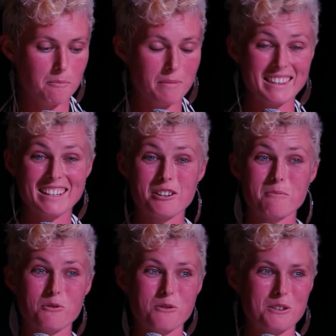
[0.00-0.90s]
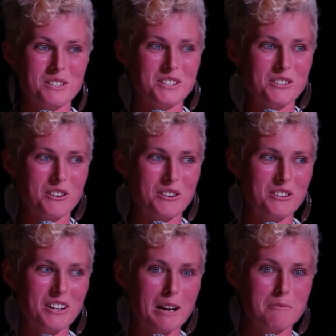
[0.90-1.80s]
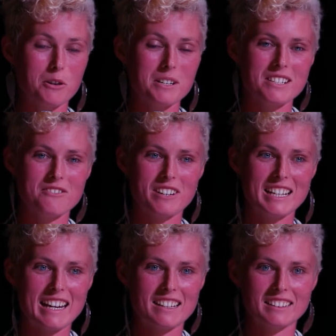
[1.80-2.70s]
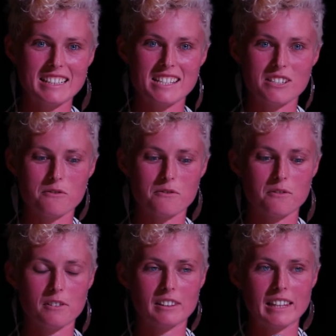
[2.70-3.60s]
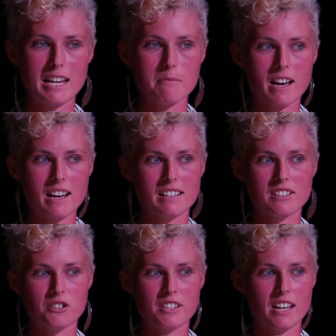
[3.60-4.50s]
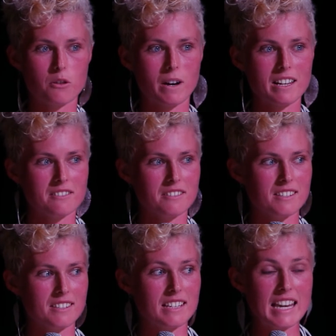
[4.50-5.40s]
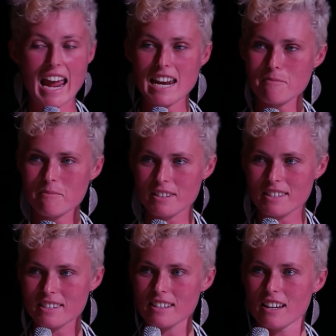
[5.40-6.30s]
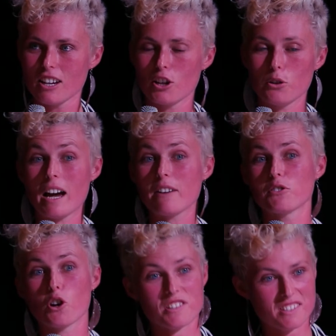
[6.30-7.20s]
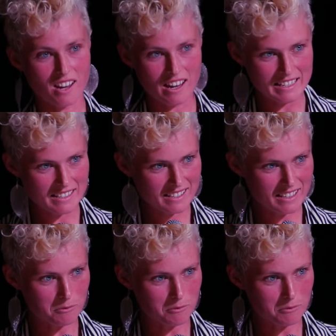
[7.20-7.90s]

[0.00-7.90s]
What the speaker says: But there are more, so I'm going to read out a list of Labor New South Wales names who have not signed.